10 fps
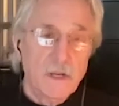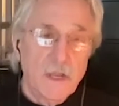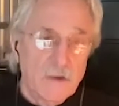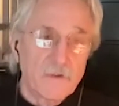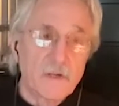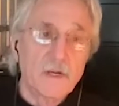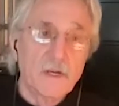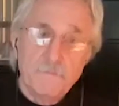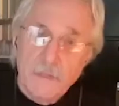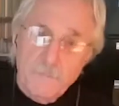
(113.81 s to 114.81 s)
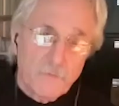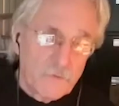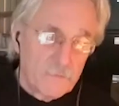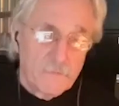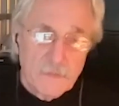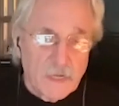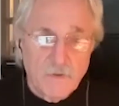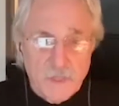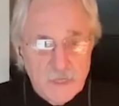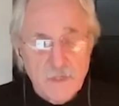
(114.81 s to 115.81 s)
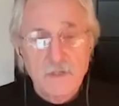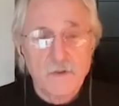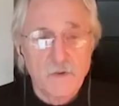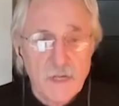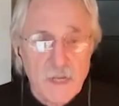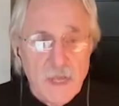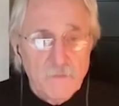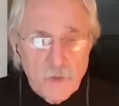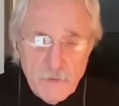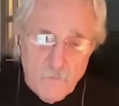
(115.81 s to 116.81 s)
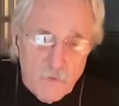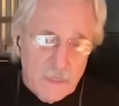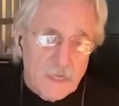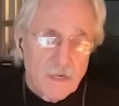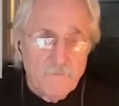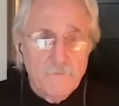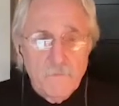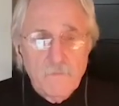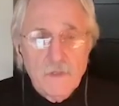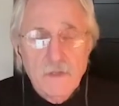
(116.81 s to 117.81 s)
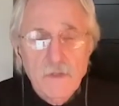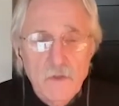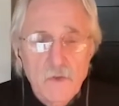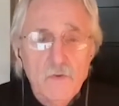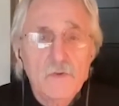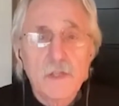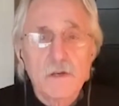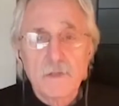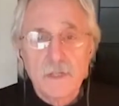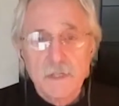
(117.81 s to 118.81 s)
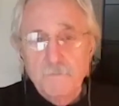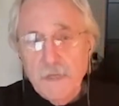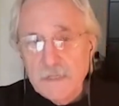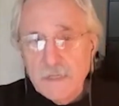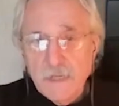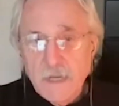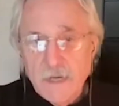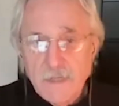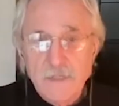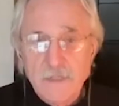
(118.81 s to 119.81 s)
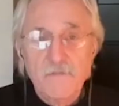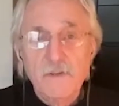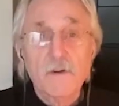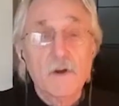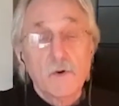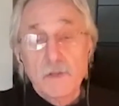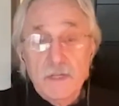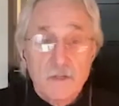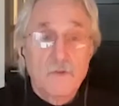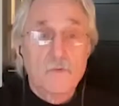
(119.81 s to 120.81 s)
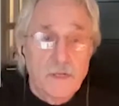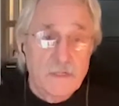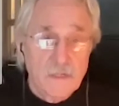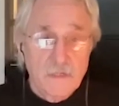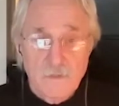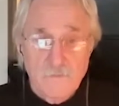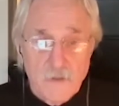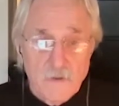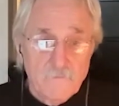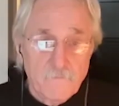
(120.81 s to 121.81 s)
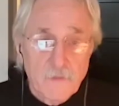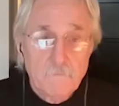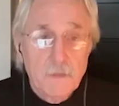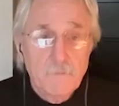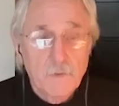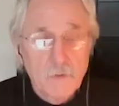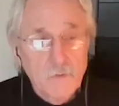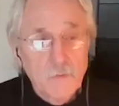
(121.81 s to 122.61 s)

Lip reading: Africa, and people from South Asia, and so on. And we kind of use those as basic guides to figure out, oh, these are the races of people in the